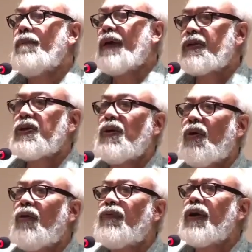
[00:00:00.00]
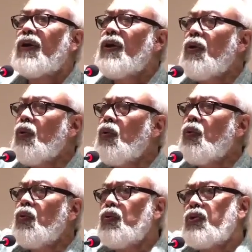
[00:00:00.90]
picture of a
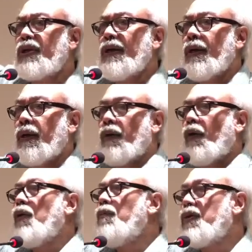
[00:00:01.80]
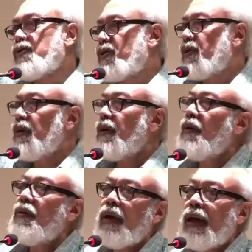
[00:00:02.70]
huge, almost
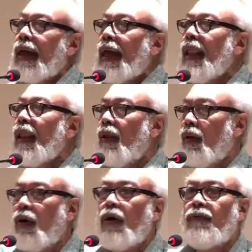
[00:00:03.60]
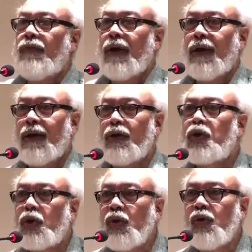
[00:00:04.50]
a hill of
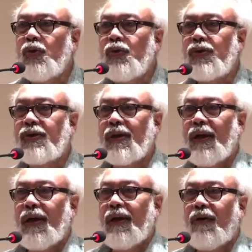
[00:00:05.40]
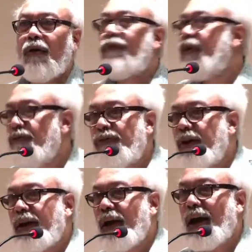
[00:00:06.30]
shoes of
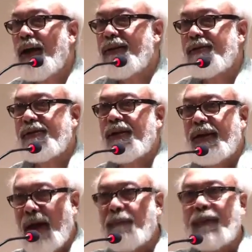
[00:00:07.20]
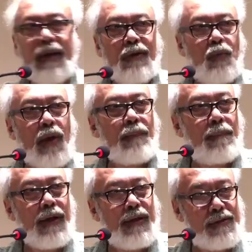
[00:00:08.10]
different kinds dumped at one
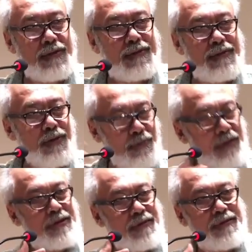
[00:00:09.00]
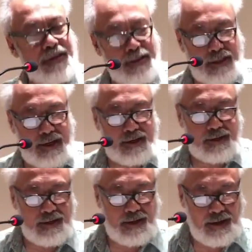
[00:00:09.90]
place. You must have seen
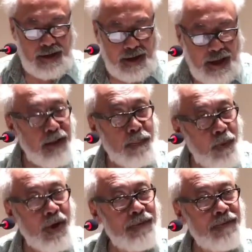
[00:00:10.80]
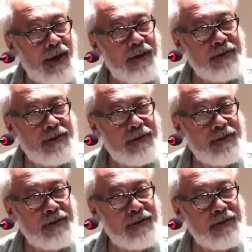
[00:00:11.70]
that. And the poem, I